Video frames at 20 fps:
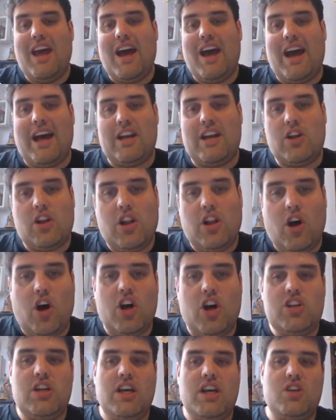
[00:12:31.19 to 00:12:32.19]
And
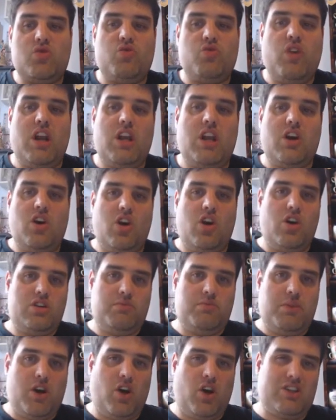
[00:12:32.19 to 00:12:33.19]
Claude is really
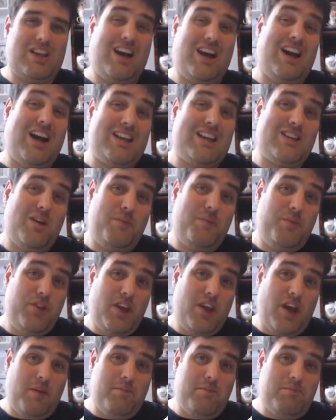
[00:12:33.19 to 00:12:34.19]
good because it has a
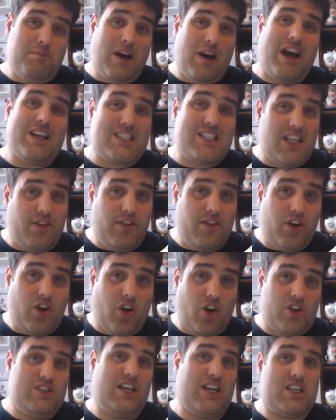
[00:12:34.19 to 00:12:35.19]
massive
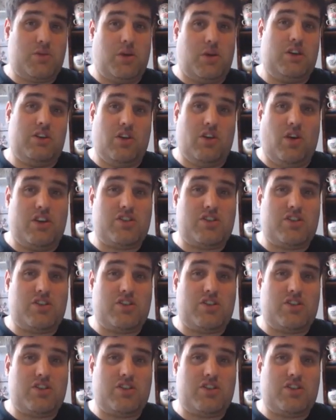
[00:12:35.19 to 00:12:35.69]
context window.